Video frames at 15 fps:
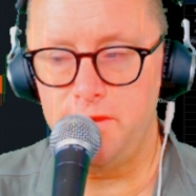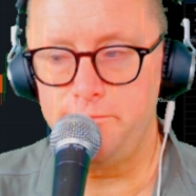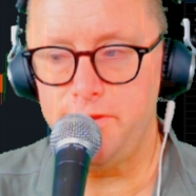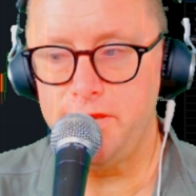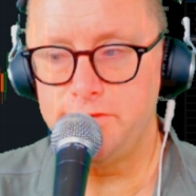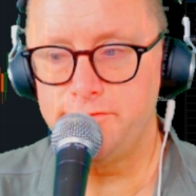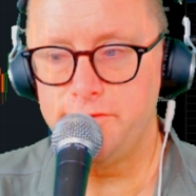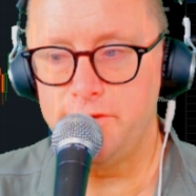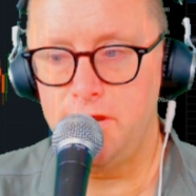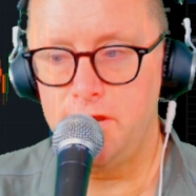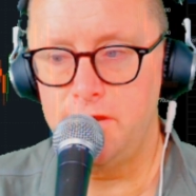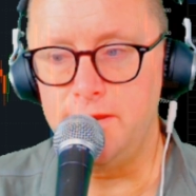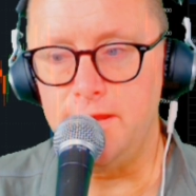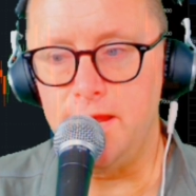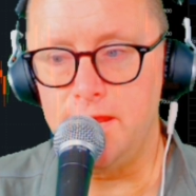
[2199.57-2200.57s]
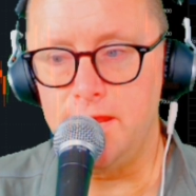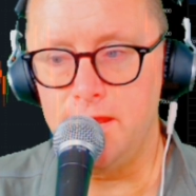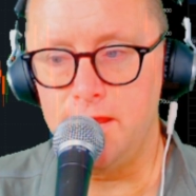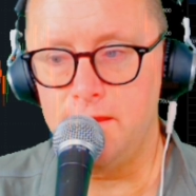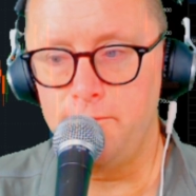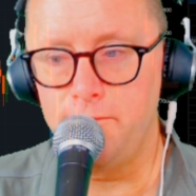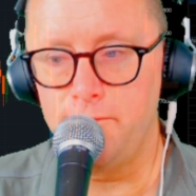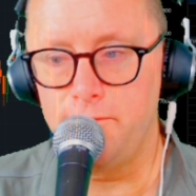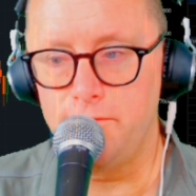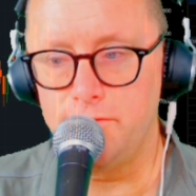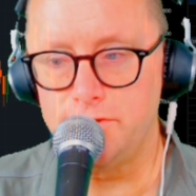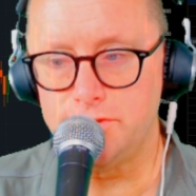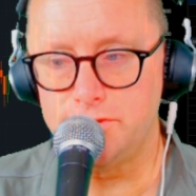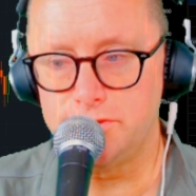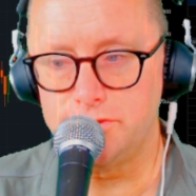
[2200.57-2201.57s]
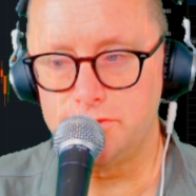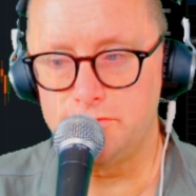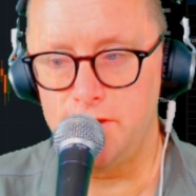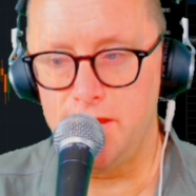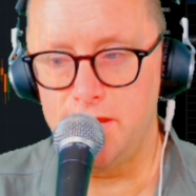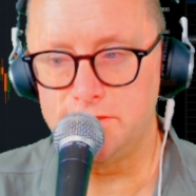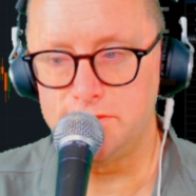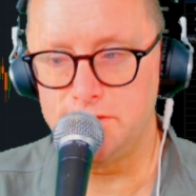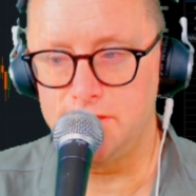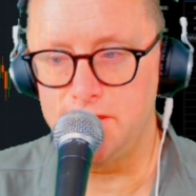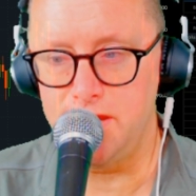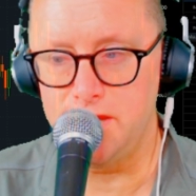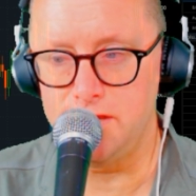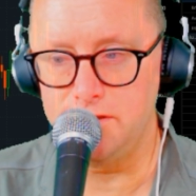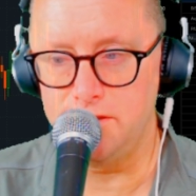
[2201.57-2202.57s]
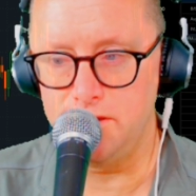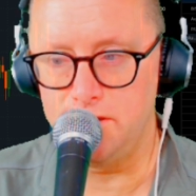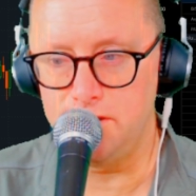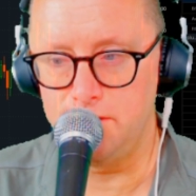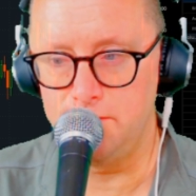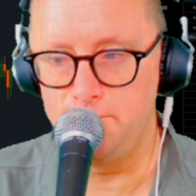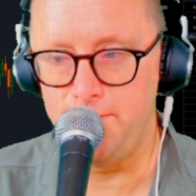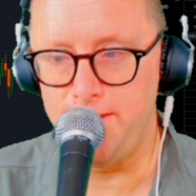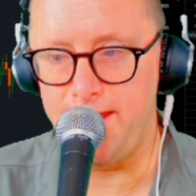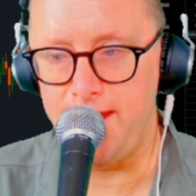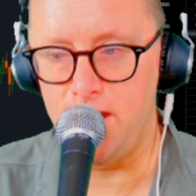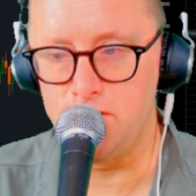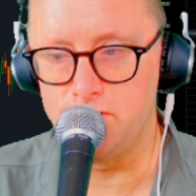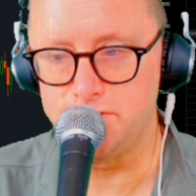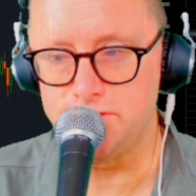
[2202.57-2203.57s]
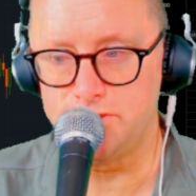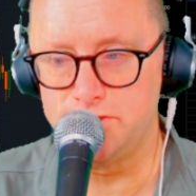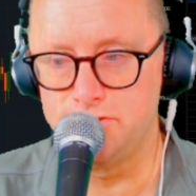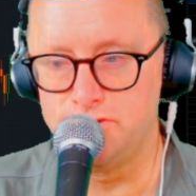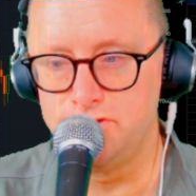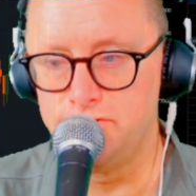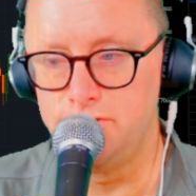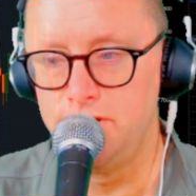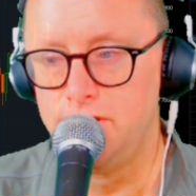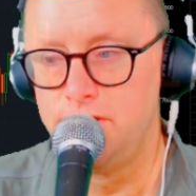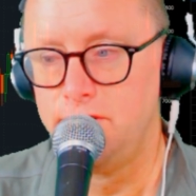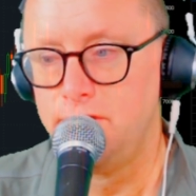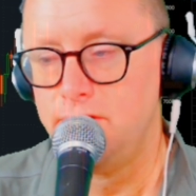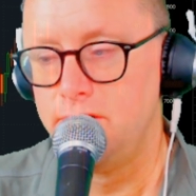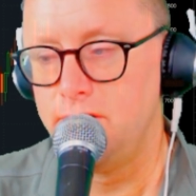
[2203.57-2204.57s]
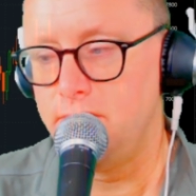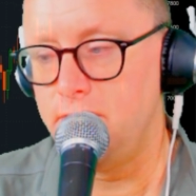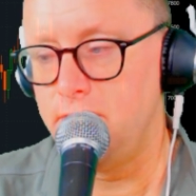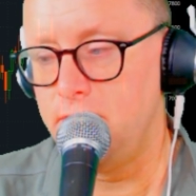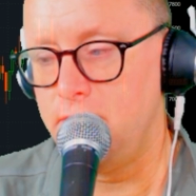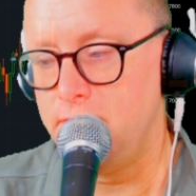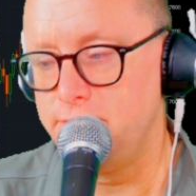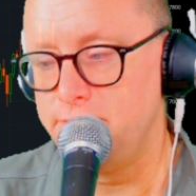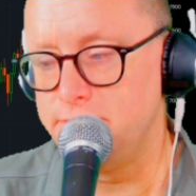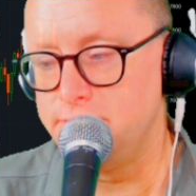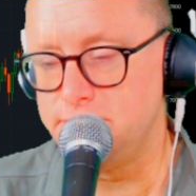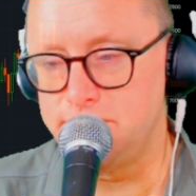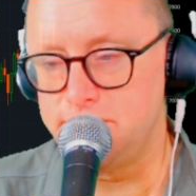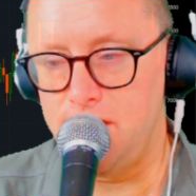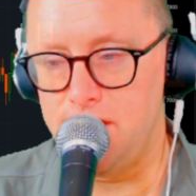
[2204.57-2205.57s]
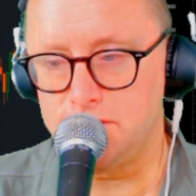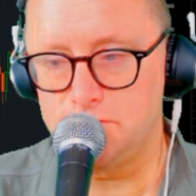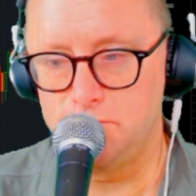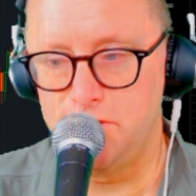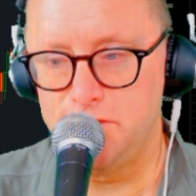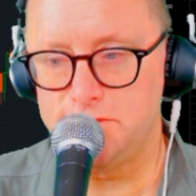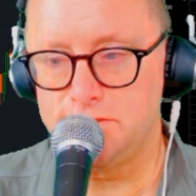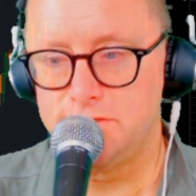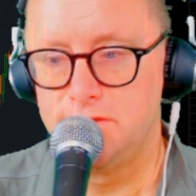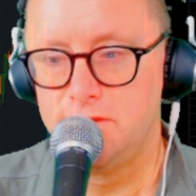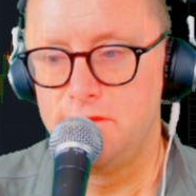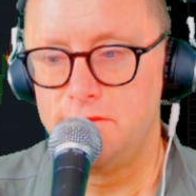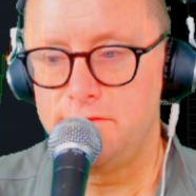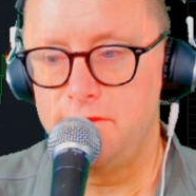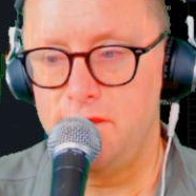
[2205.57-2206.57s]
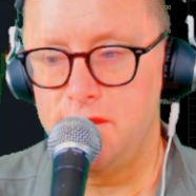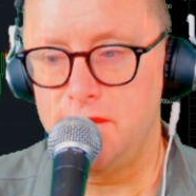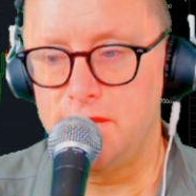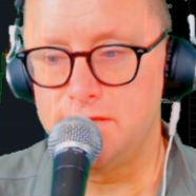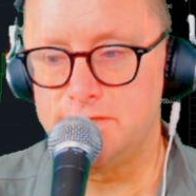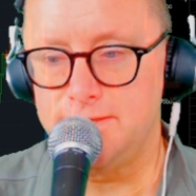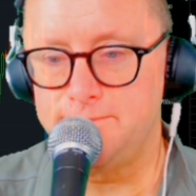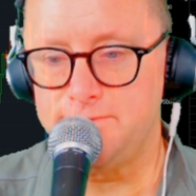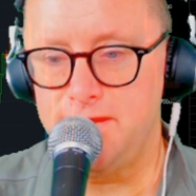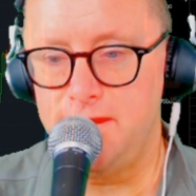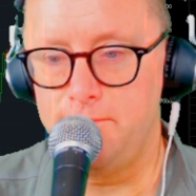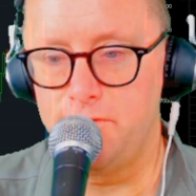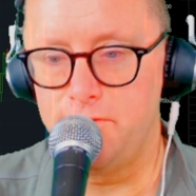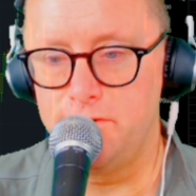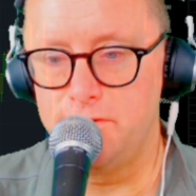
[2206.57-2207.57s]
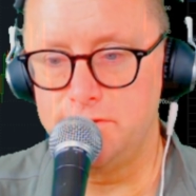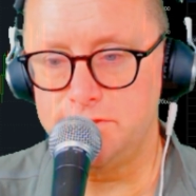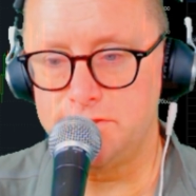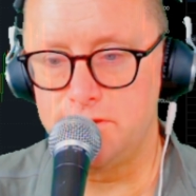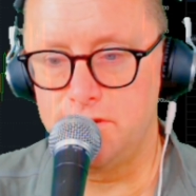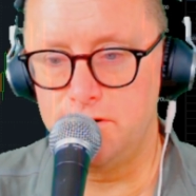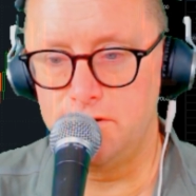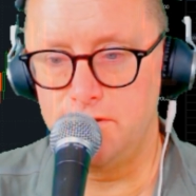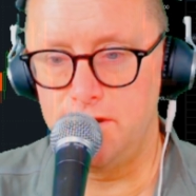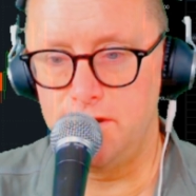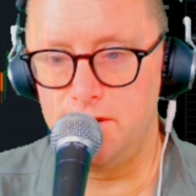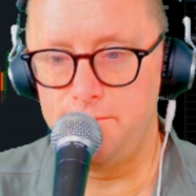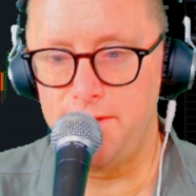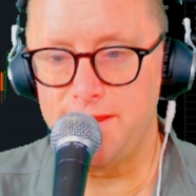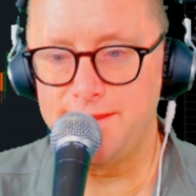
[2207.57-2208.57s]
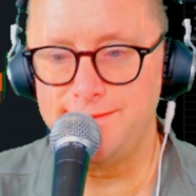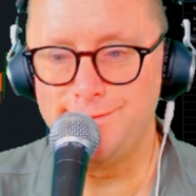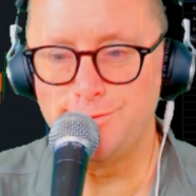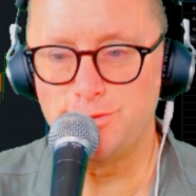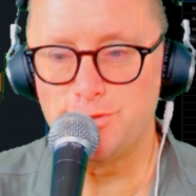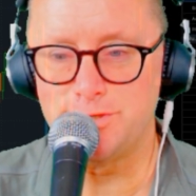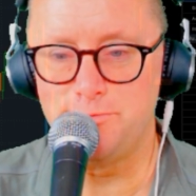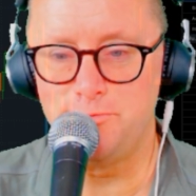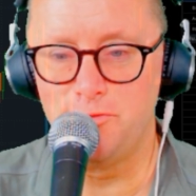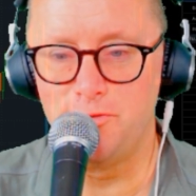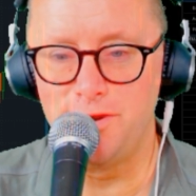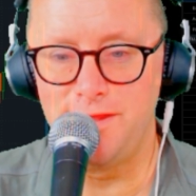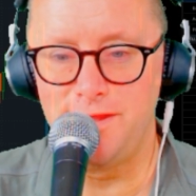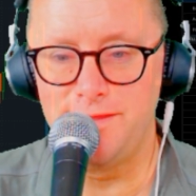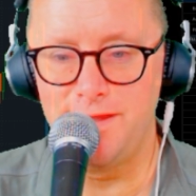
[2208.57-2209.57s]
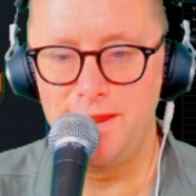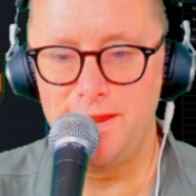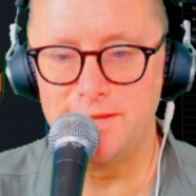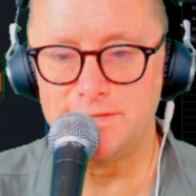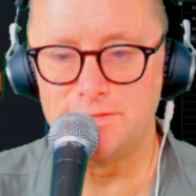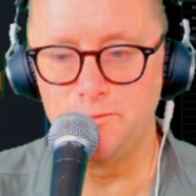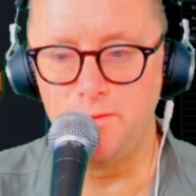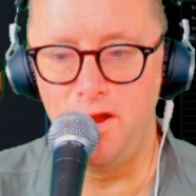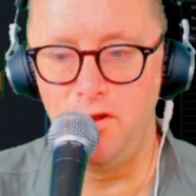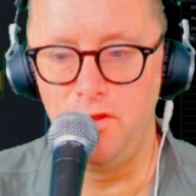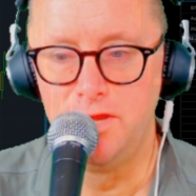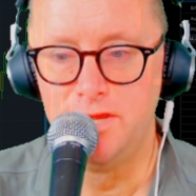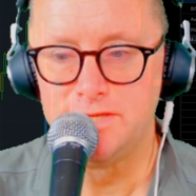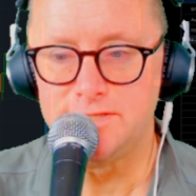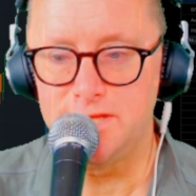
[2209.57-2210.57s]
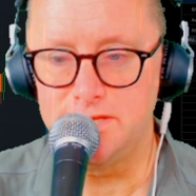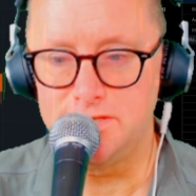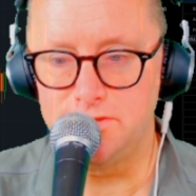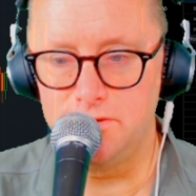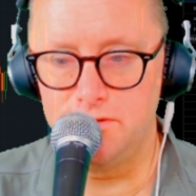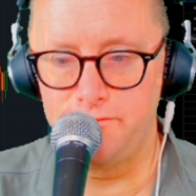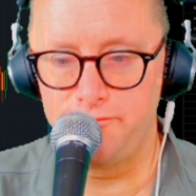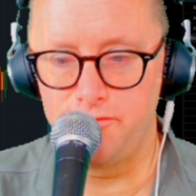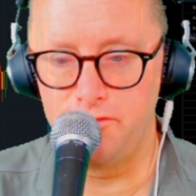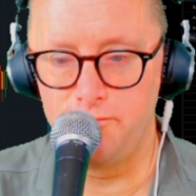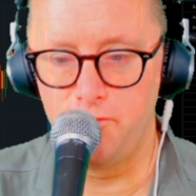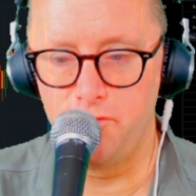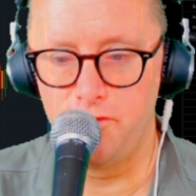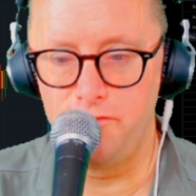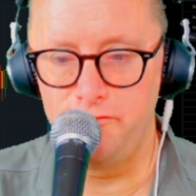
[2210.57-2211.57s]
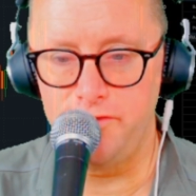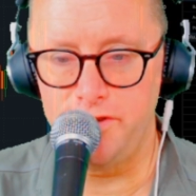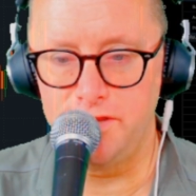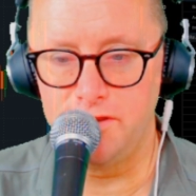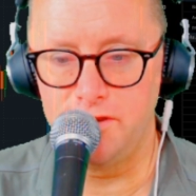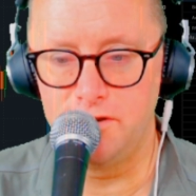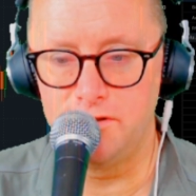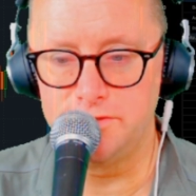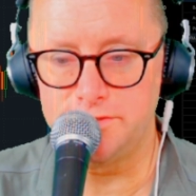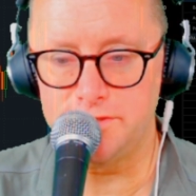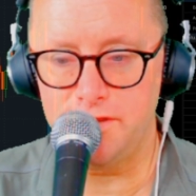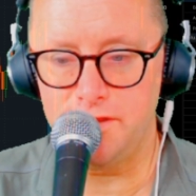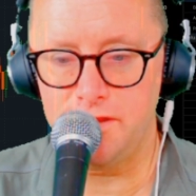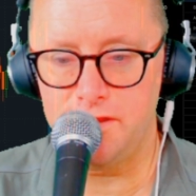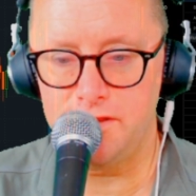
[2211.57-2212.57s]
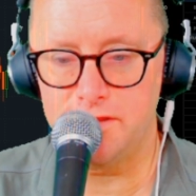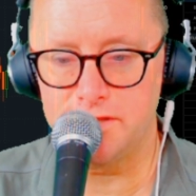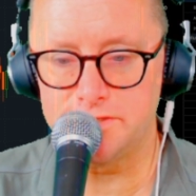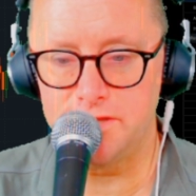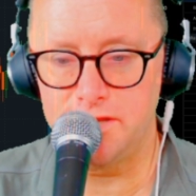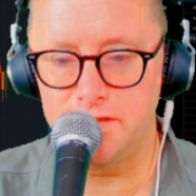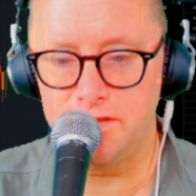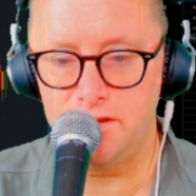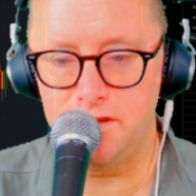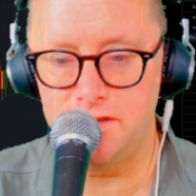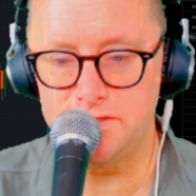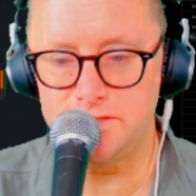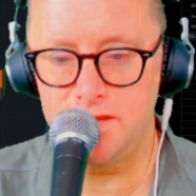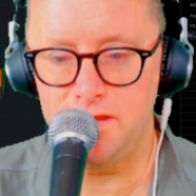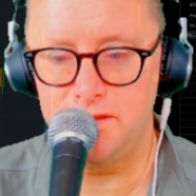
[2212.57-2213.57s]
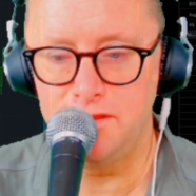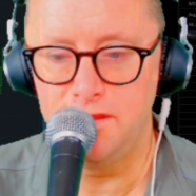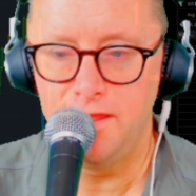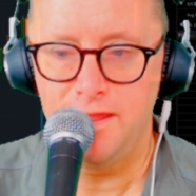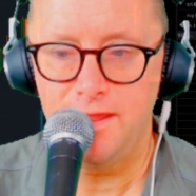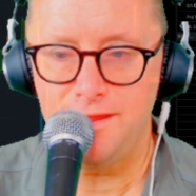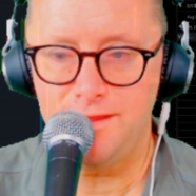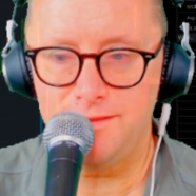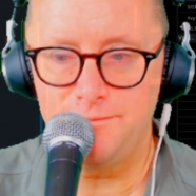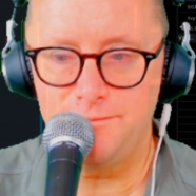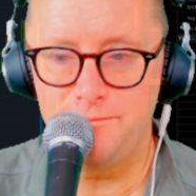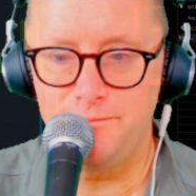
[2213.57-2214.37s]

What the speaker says: Patreon. I am trying to get out to the StockTwits thing in September, so I can use your support on that as well. Stay tuned for more videos and exciting content. And